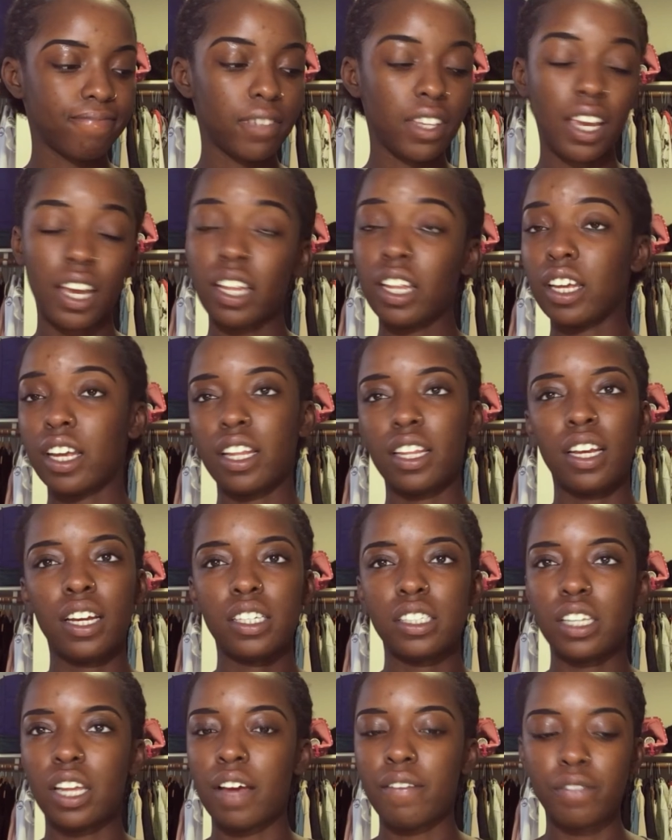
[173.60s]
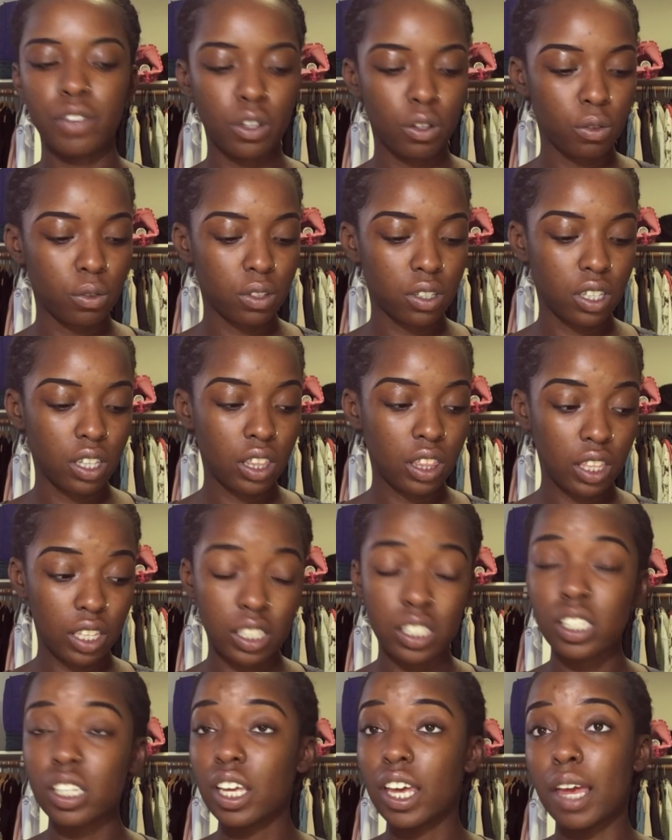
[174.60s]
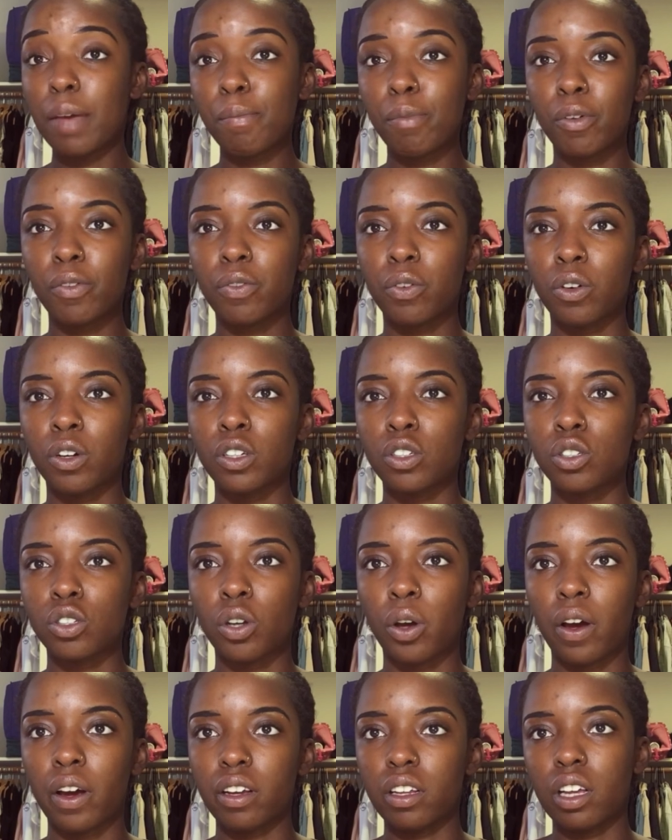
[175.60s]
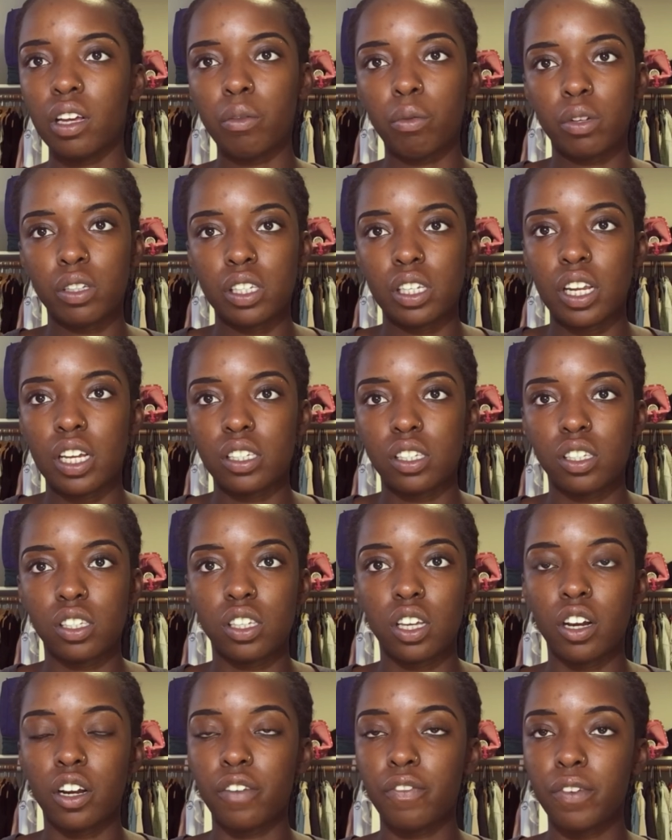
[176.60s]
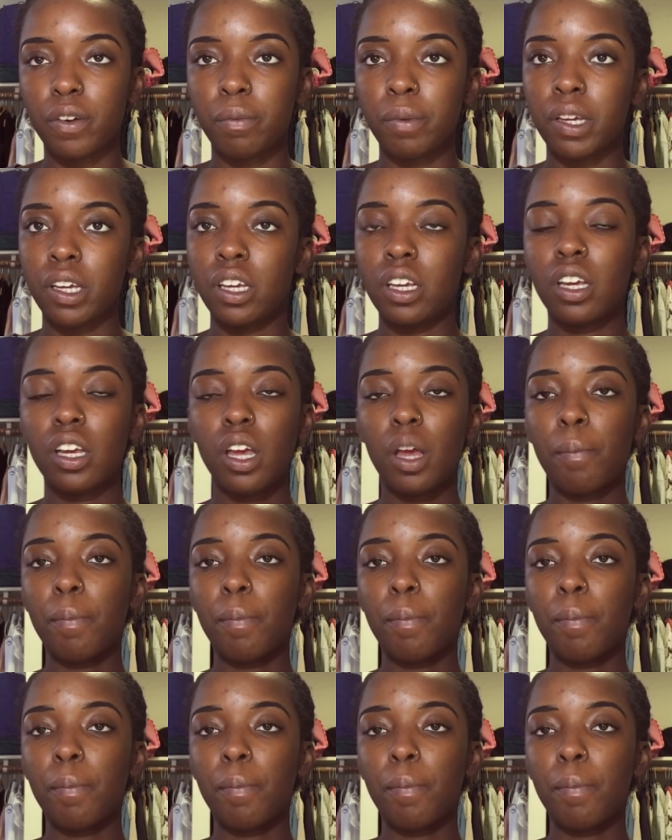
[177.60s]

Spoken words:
Yeah, like I said, I've used this kit before, so it wasn't necessary for me,